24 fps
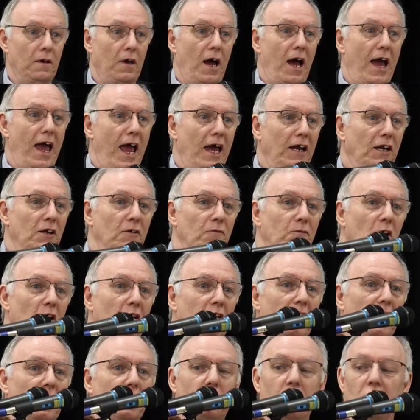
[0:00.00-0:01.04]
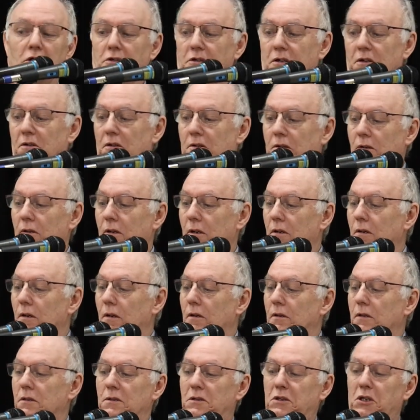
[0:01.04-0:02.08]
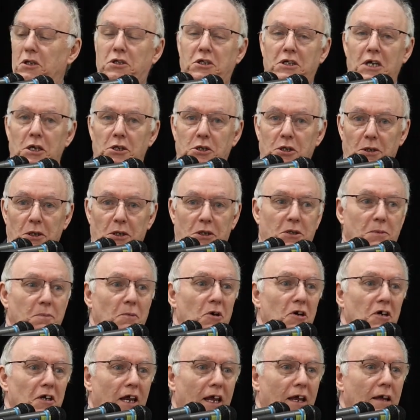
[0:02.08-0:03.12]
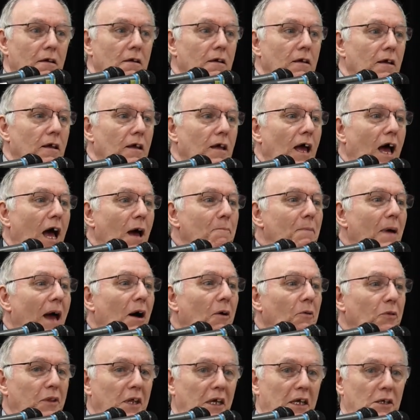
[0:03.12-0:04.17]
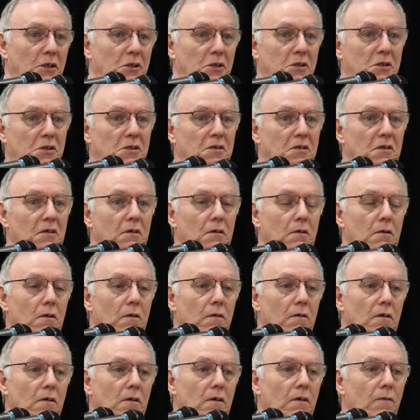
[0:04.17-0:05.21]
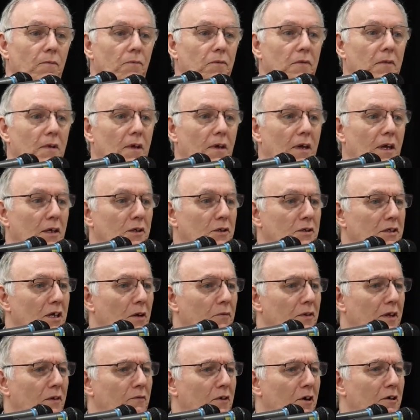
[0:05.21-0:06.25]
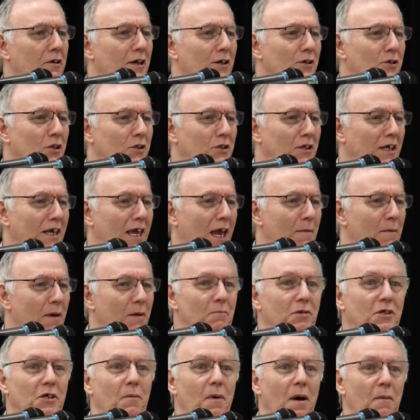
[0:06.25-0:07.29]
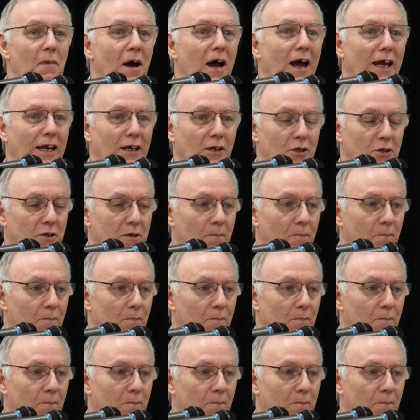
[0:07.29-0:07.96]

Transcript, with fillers: I had a very good discussion this morning about this. And something very interesting came into my mind.